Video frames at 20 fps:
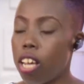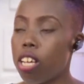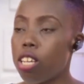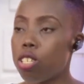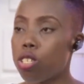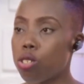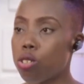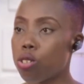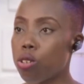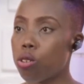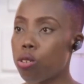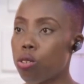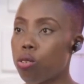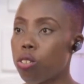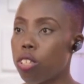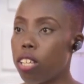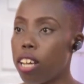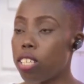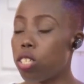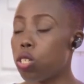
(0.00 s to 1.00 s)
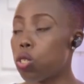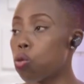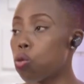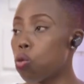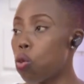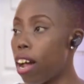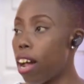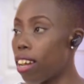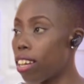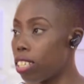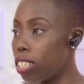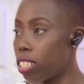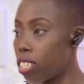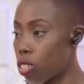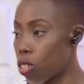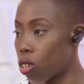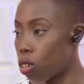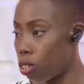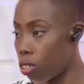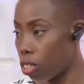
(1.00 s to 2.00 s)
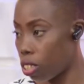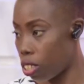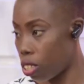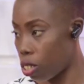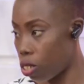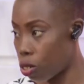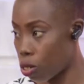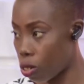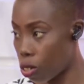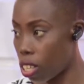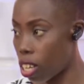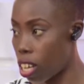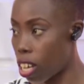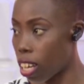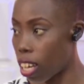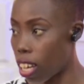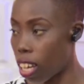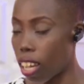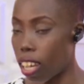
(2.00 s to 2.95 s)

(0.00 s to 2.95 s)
So that's why it is called a disorder.